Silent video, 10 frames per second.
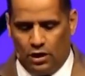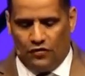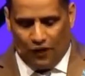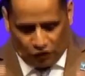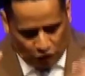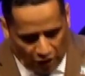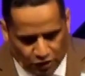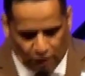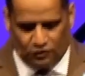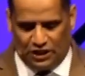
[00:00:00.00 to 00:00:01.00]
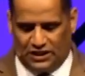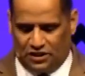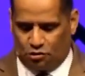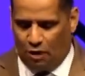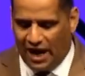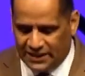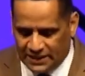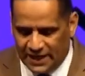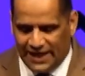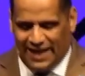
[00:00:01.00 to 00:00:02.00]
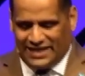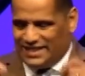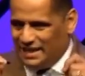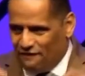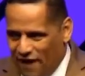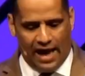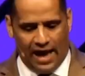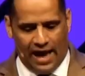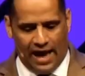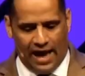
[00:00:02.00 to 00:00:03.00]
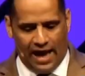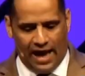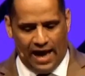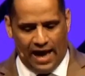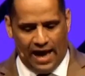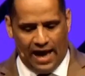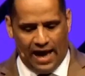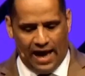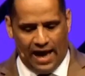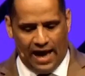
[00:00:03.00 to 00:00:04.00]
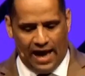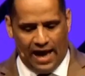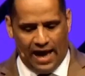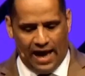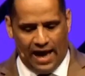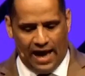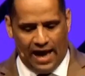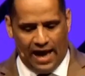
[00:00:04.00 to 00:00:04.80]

The church of Jesus Christ is divided in their own political views.